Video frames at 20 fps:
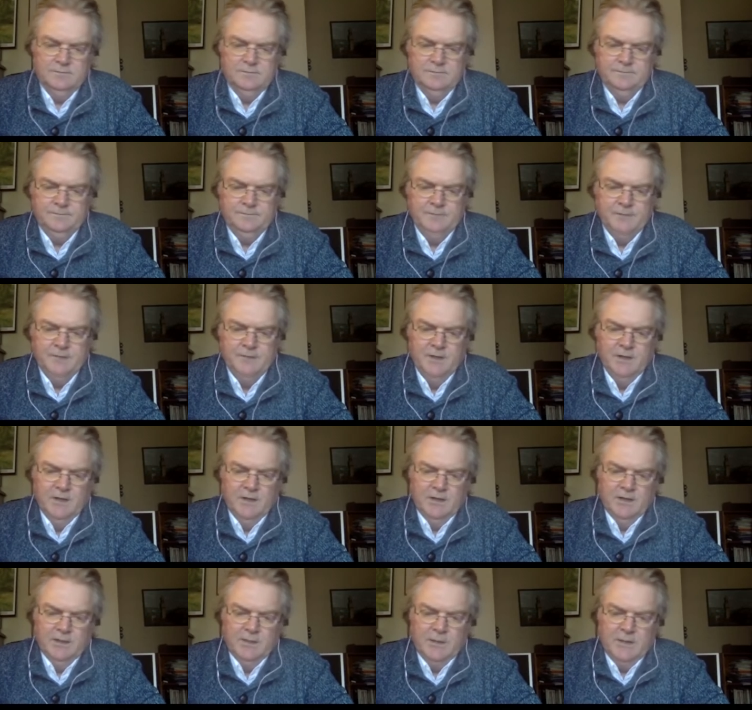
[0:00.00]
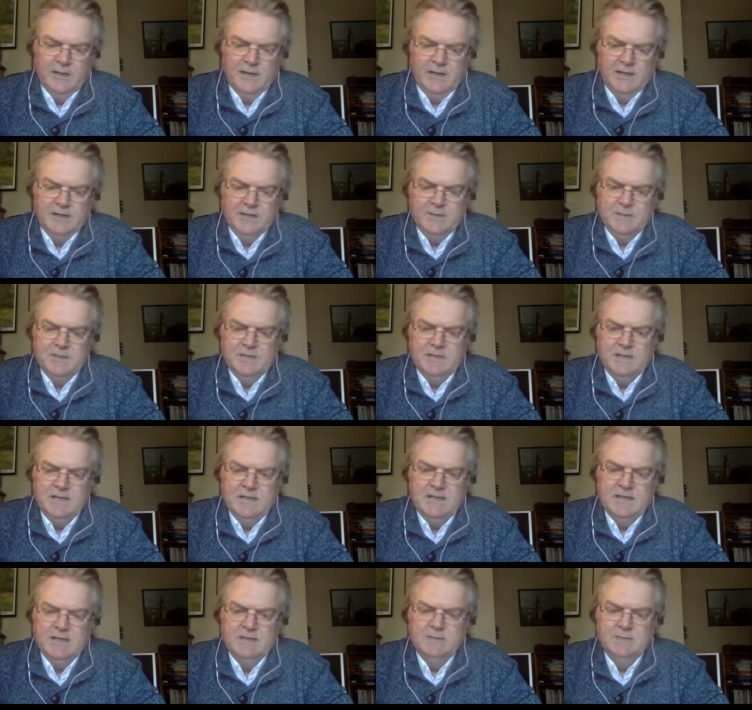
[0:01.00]
they were hard to pin
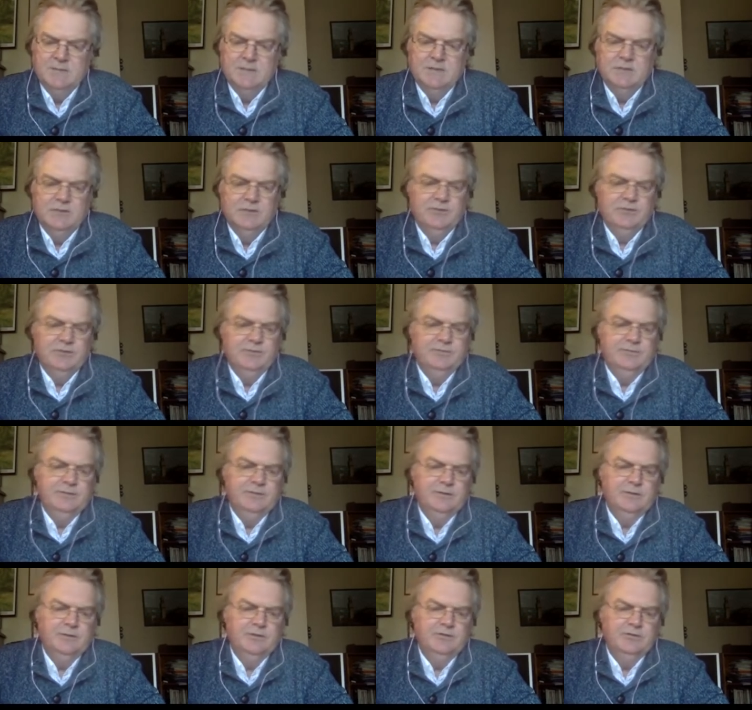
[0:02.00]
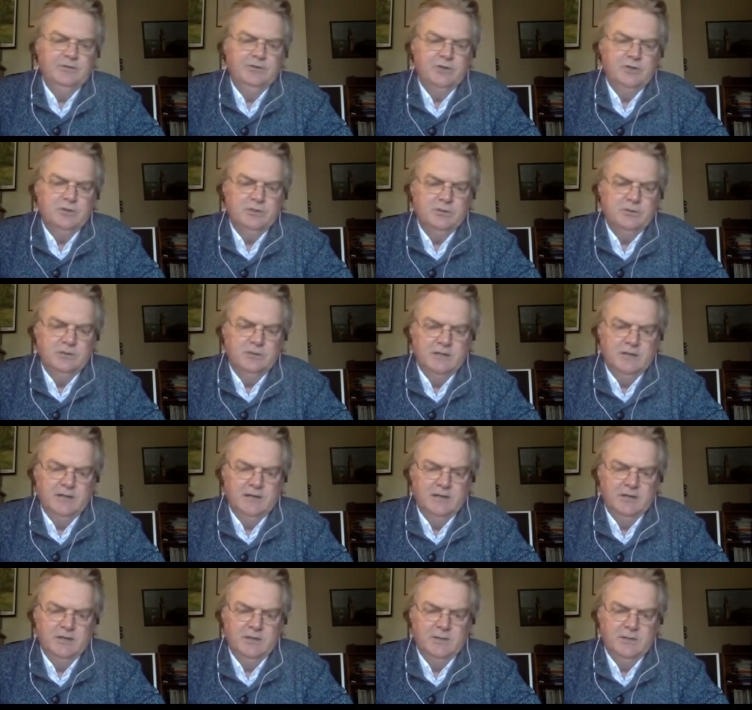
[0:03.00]
down because the field of social and
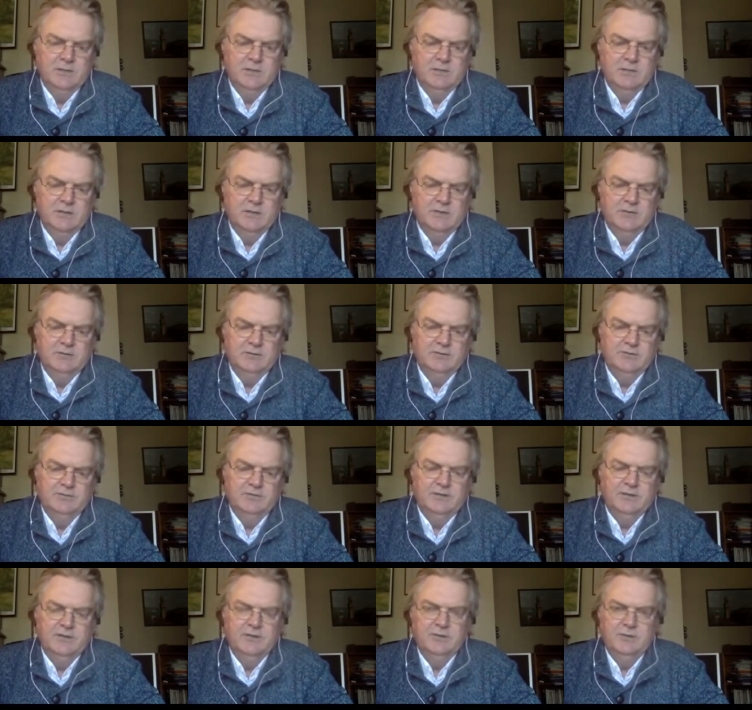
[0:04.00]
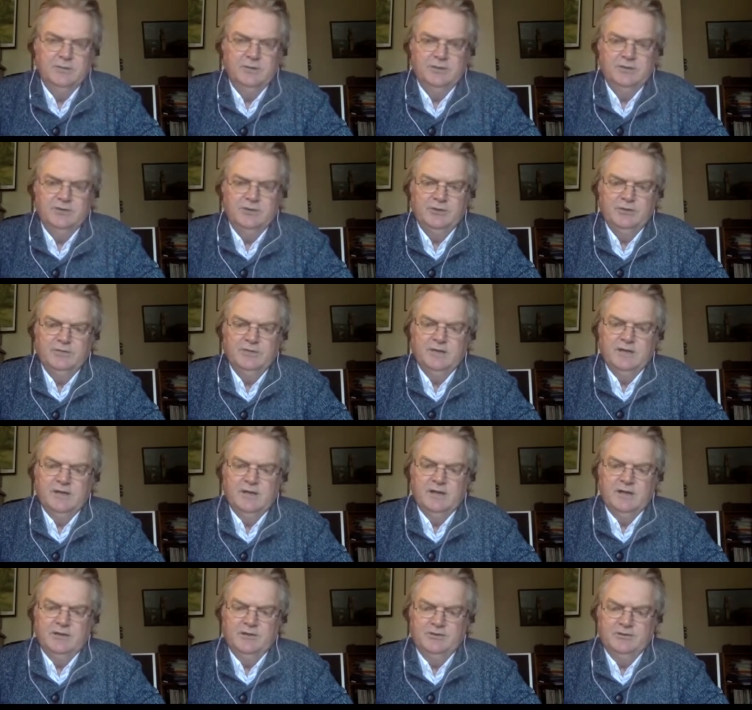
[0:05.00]
economic rights was found to be so
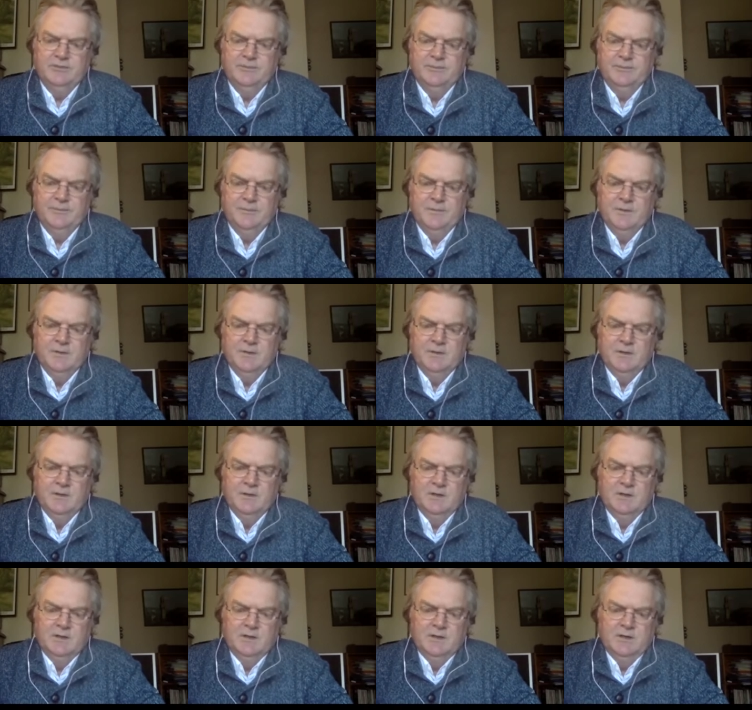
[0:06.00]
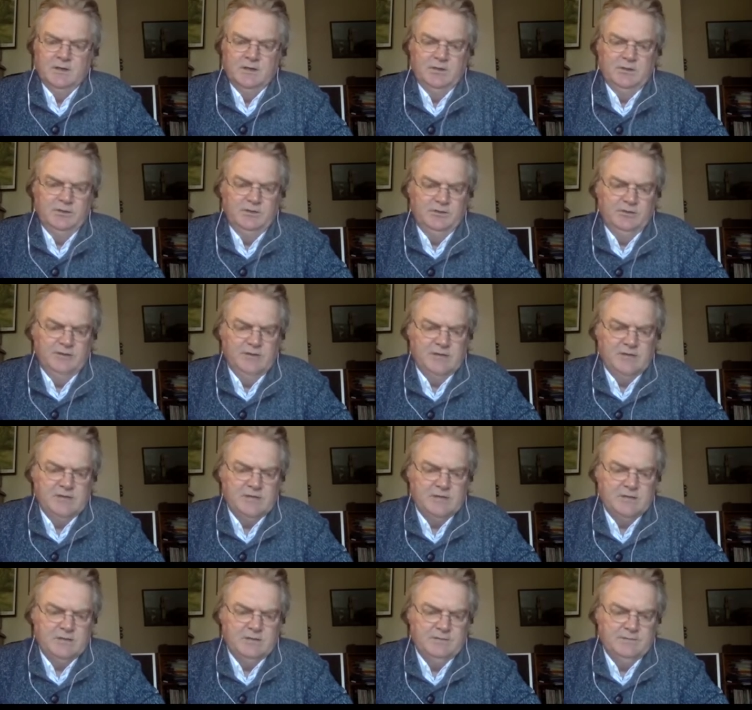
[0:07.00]
vast. A new text
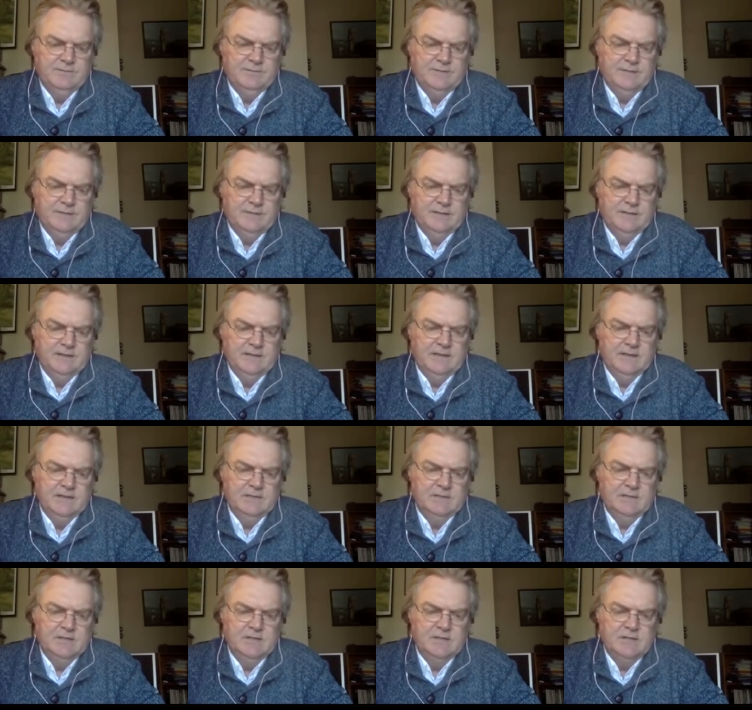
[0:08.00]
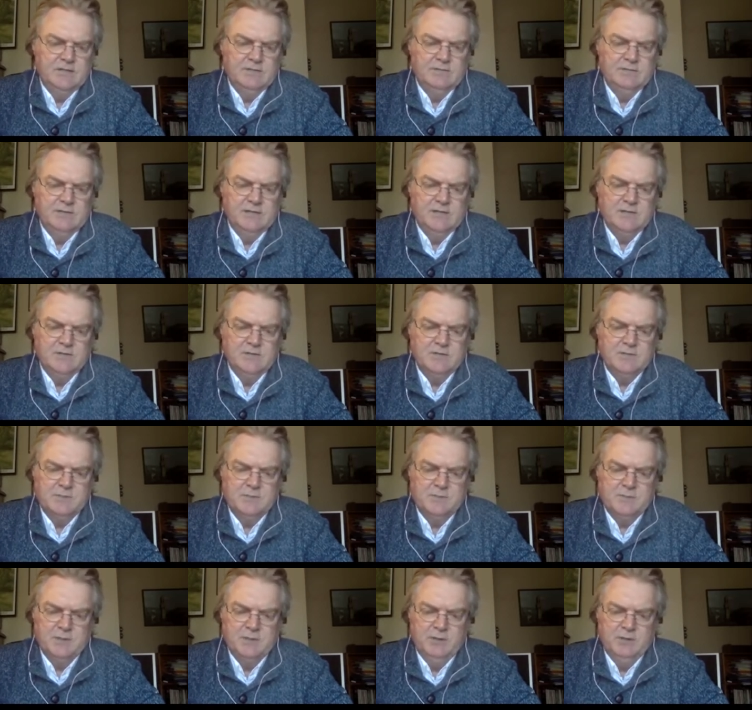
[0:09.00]
of uh, a Declaration of Rights was
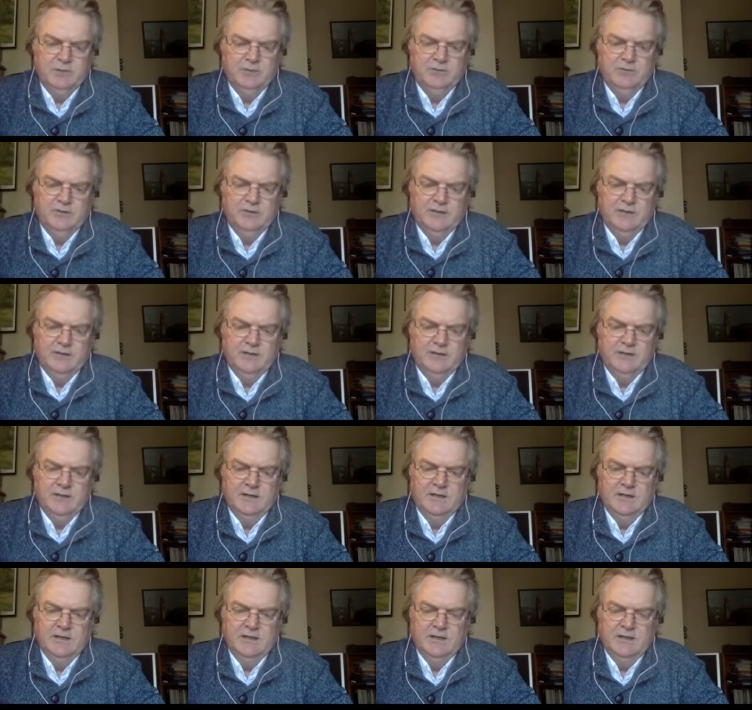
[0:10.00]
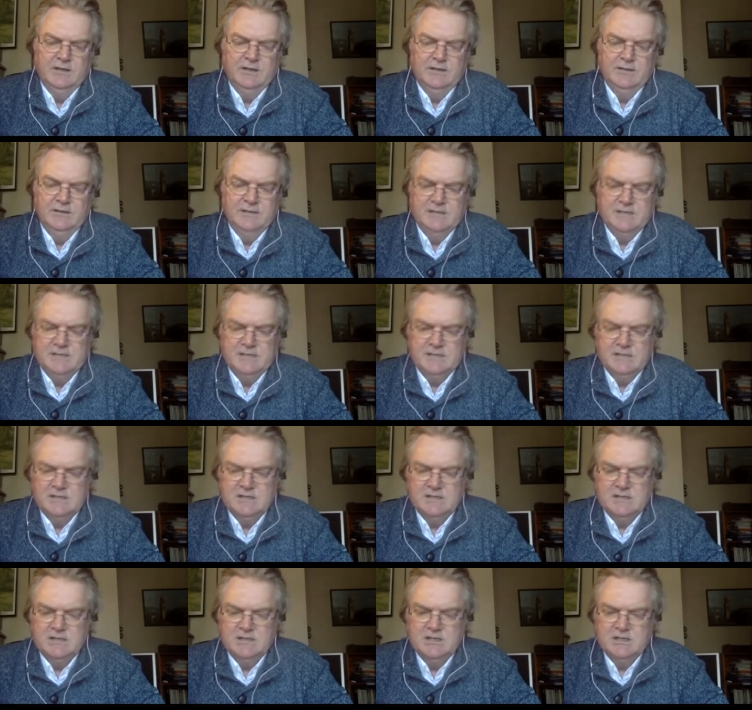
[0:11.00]
proposed at the 1936
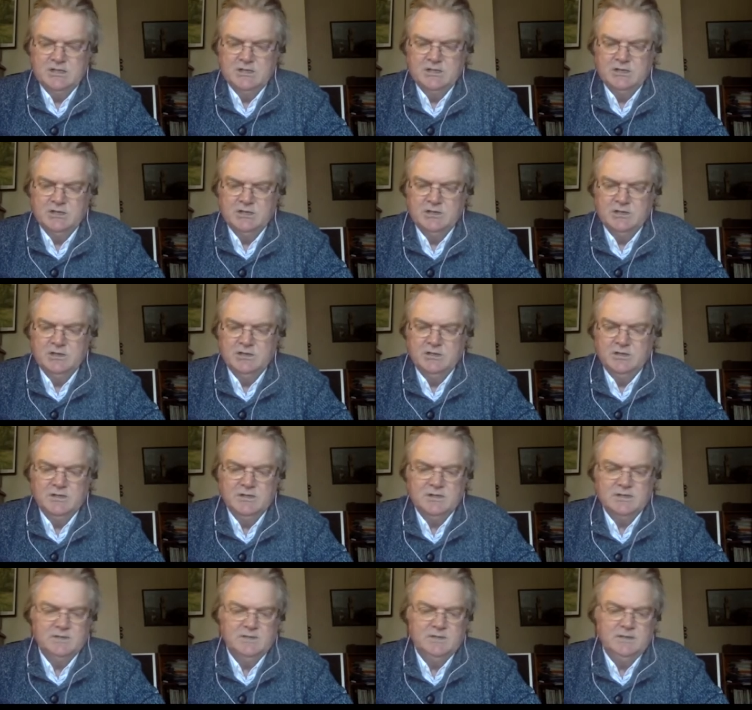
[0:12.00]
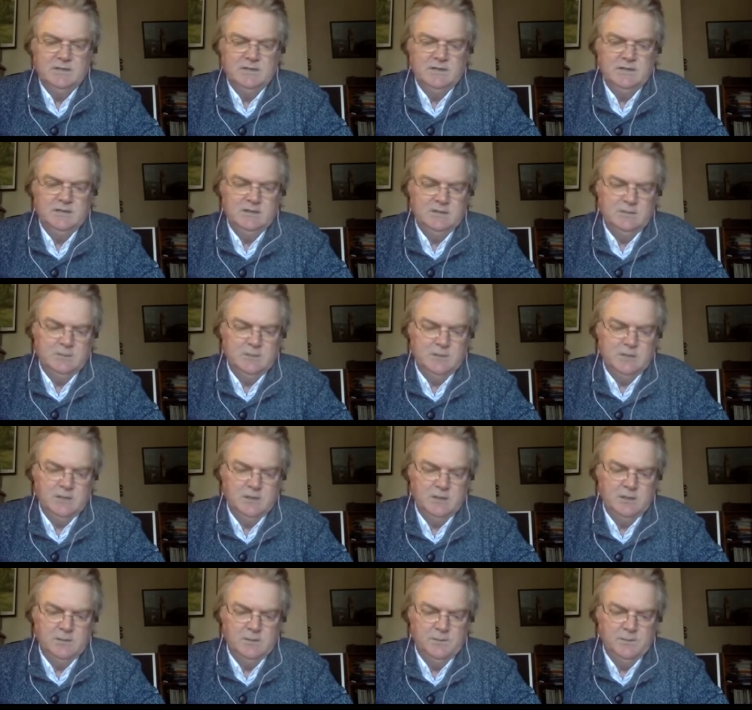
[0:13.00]
Dijon Congress of the Ligue des Droits de
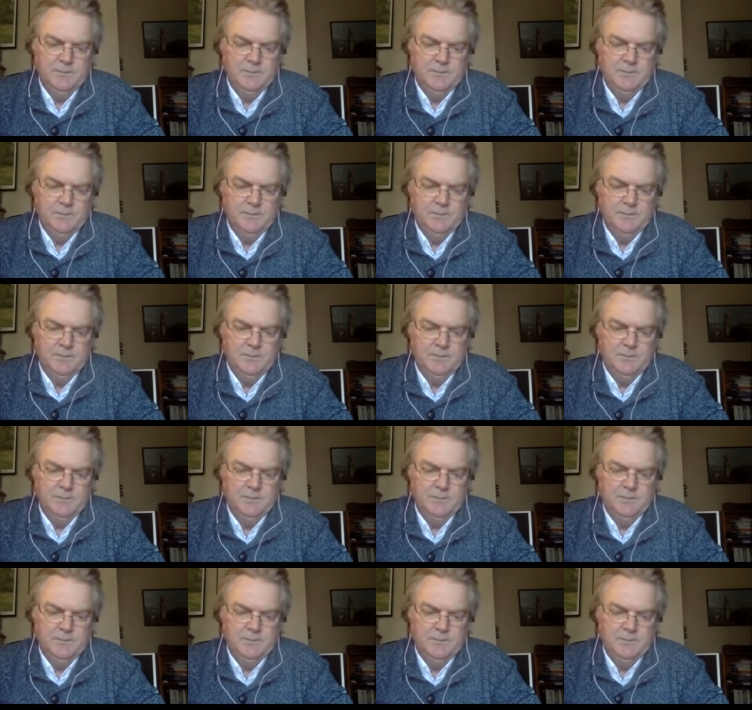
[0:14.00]
l'Homme,